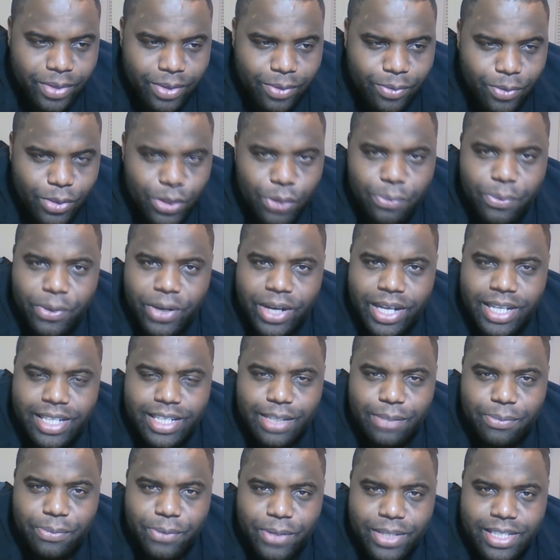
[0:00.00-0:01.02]
when you bring it
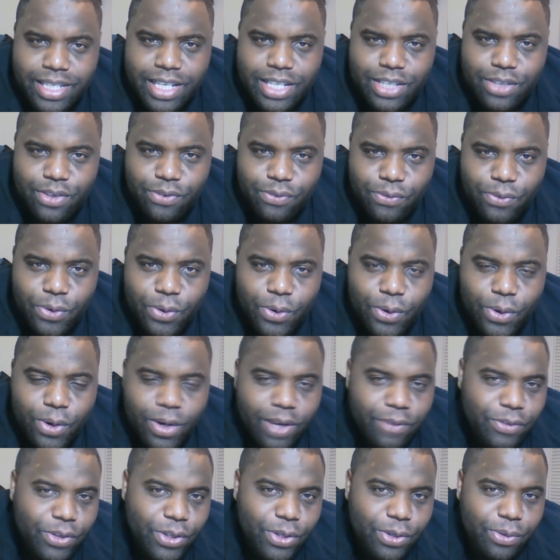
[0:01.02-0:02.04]
to the PlayStation
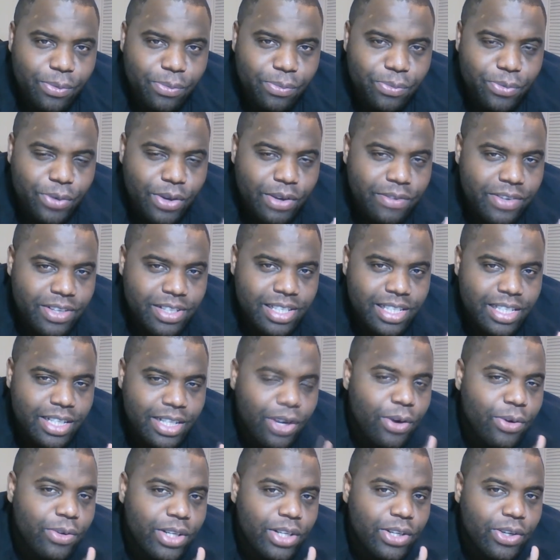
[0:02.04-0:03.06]
4, if you
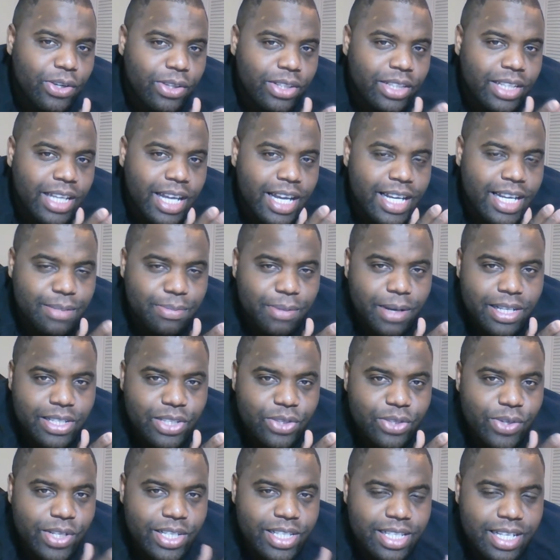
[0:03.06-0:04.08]
previously owned it on the
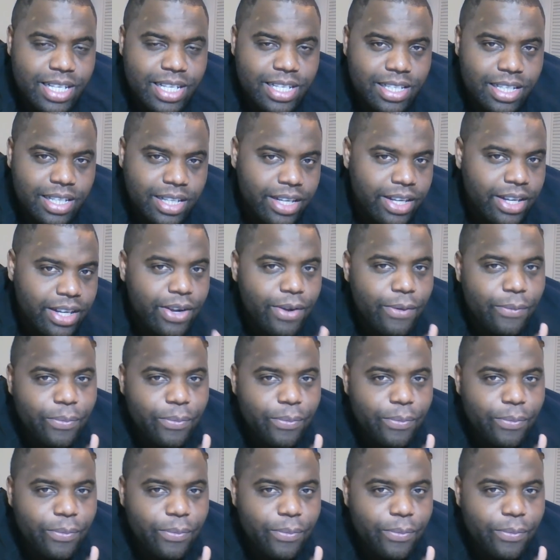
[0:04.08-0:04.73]
Xbox 360